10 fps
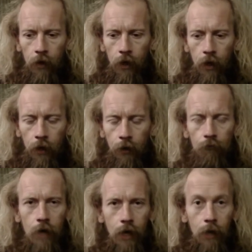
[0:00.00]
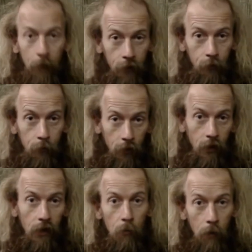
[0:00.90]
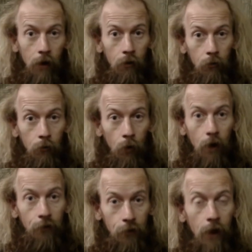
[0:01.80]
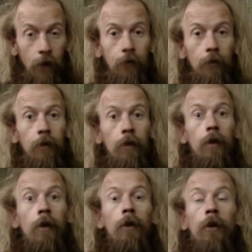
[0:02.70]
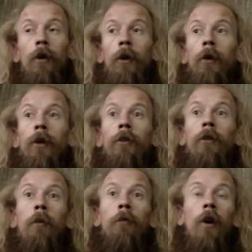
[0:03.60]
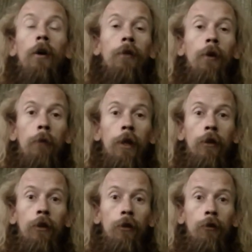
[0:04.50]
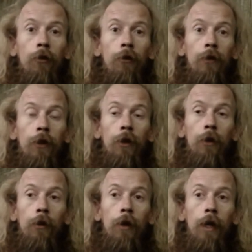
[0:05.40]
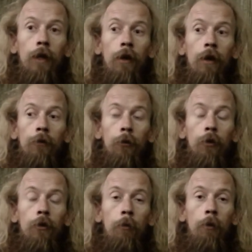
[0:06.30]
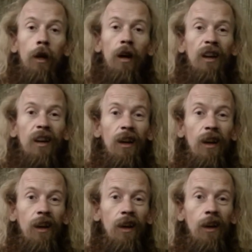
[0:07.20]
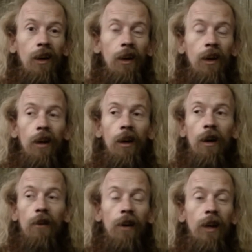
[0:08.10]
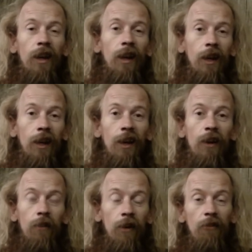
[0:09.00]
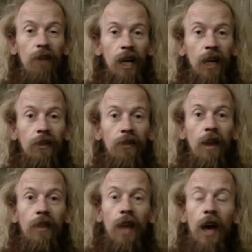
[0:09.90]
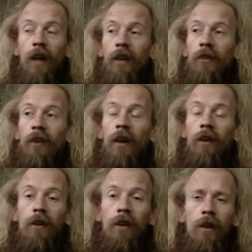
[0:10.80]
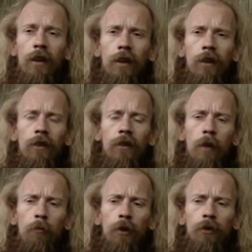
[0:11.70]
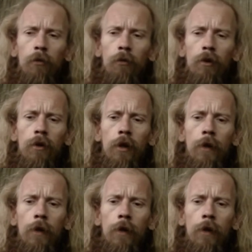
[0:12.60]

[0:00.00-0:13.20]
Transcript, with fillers: And it really makes me think about what I've said, you know. And sometimes I'll make a YouTube video and afterwards I'll be like, have I, have I really said that? Is that, is that possible?